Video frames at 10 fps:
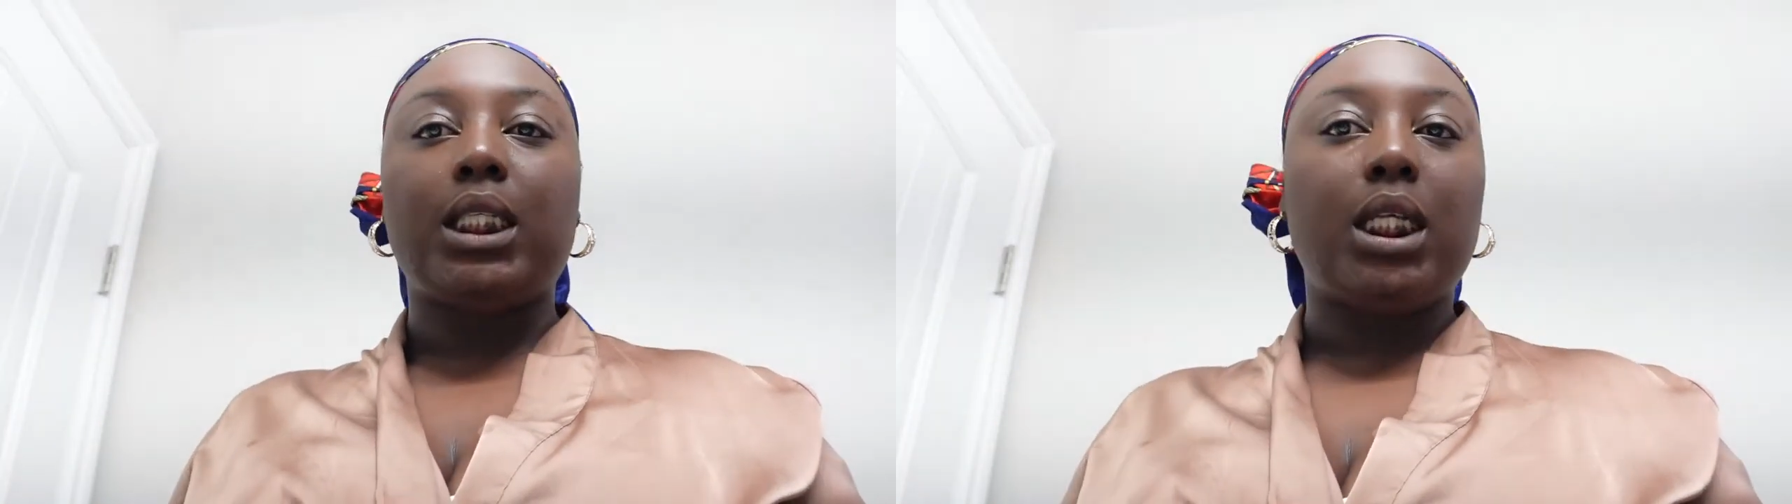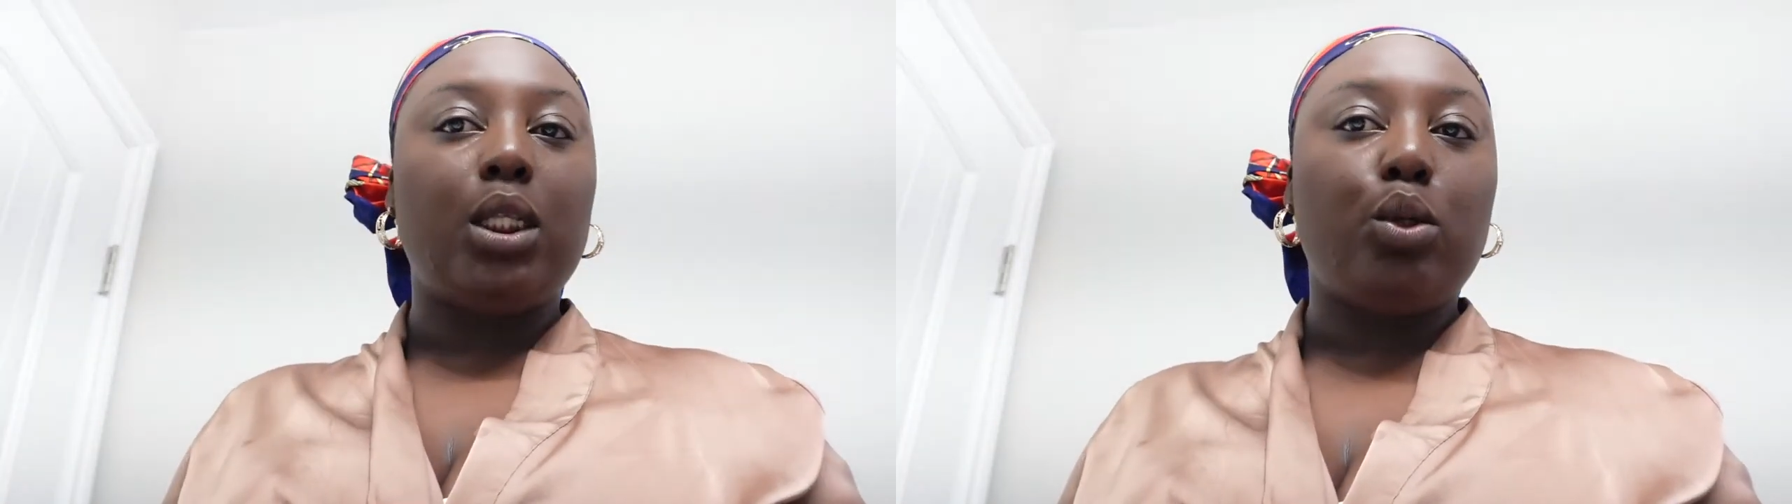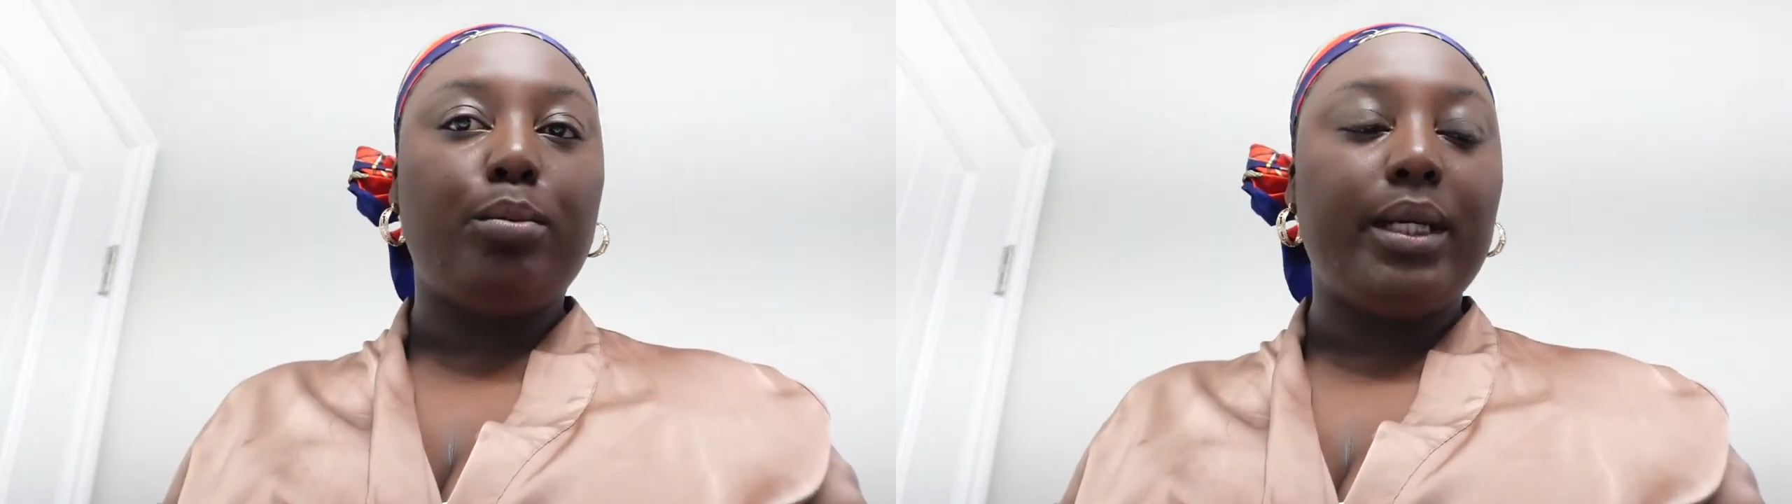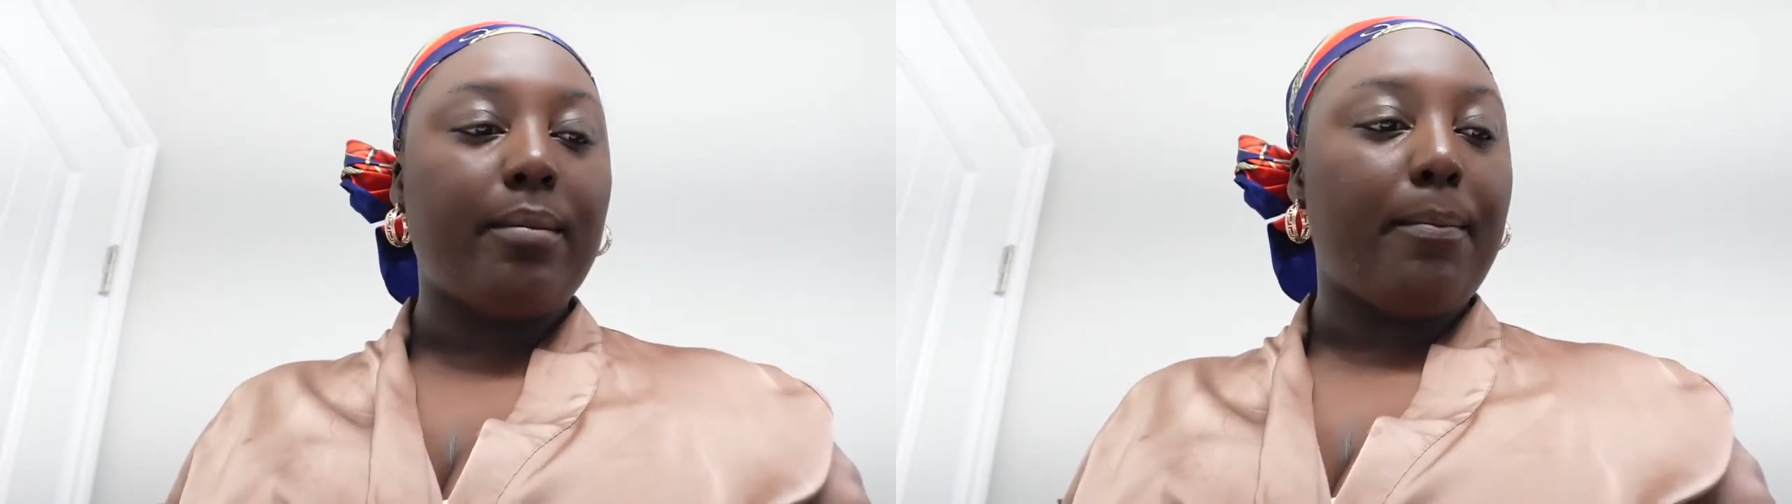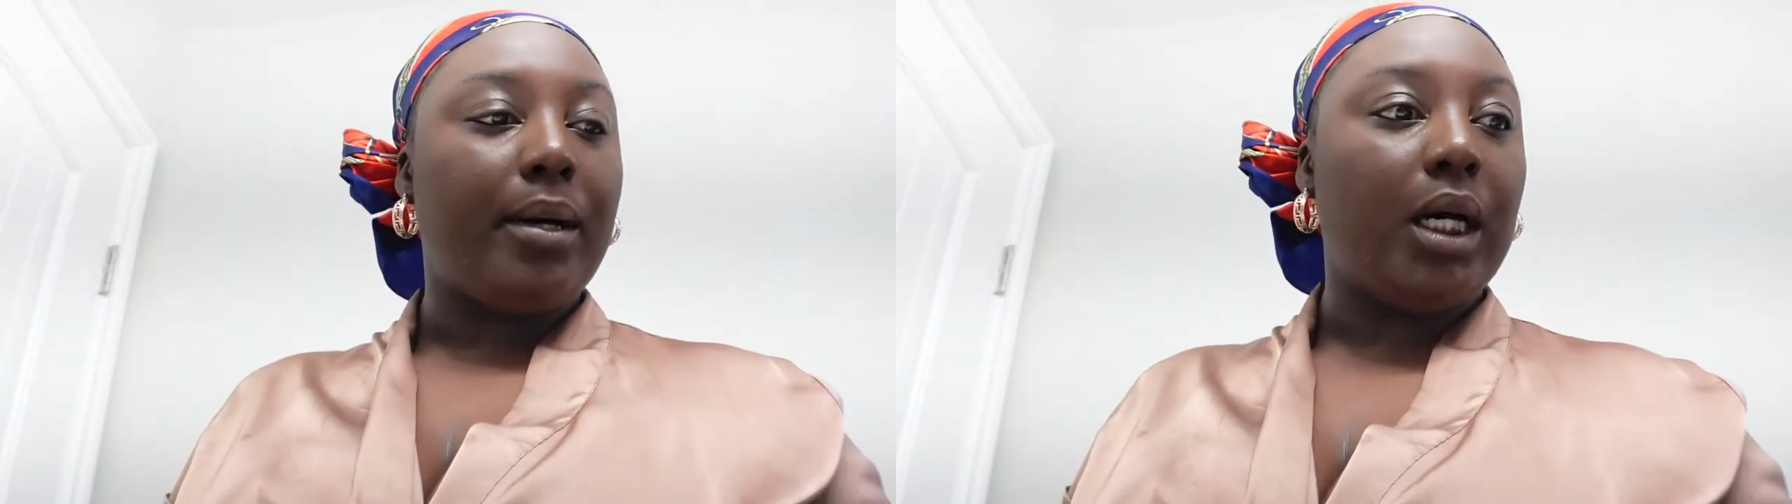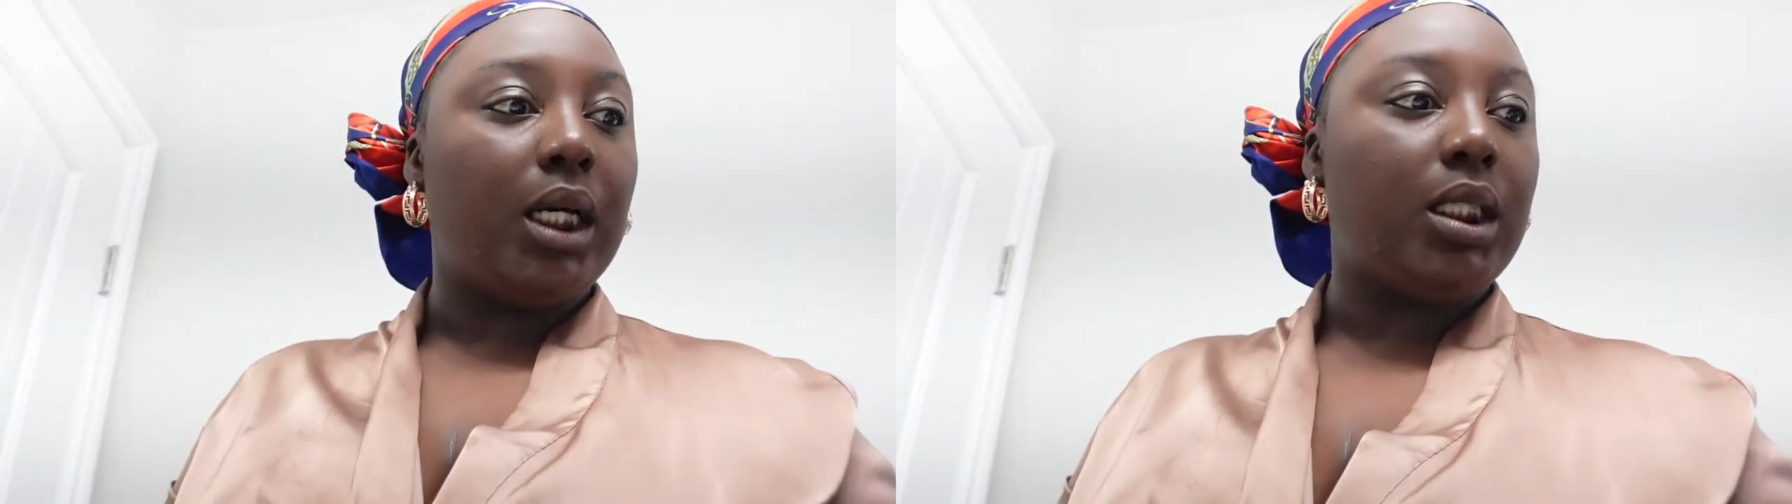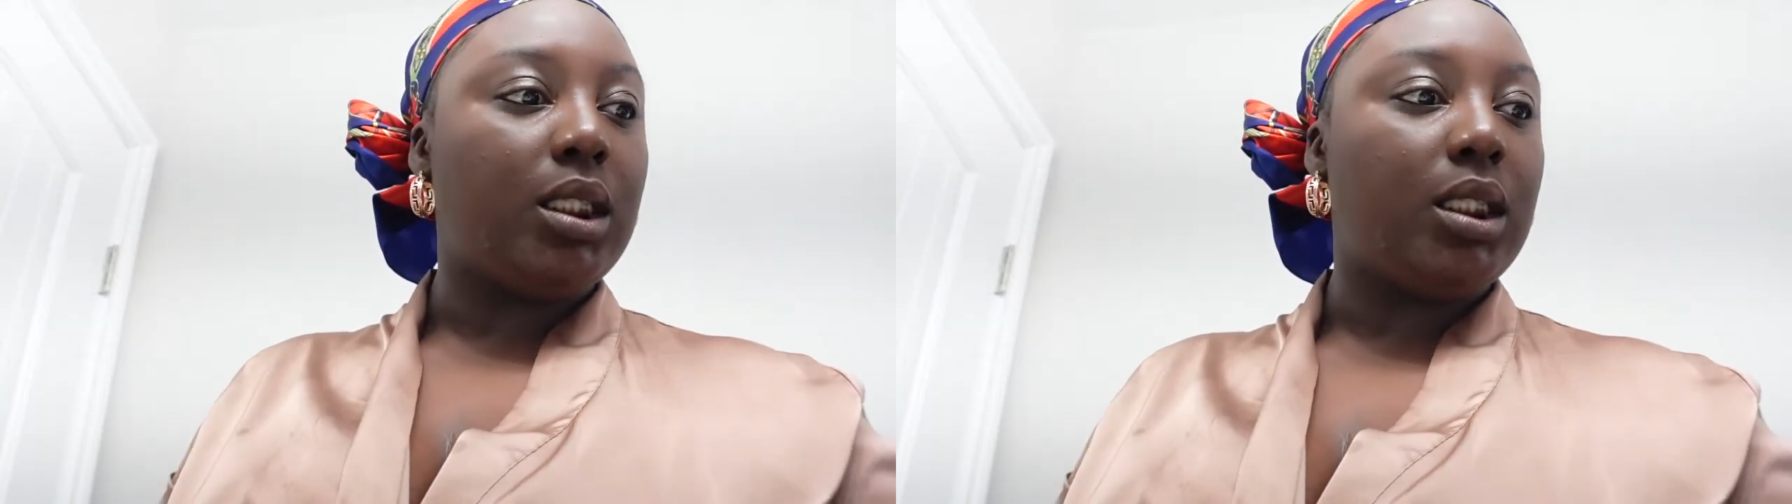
in a little bit, but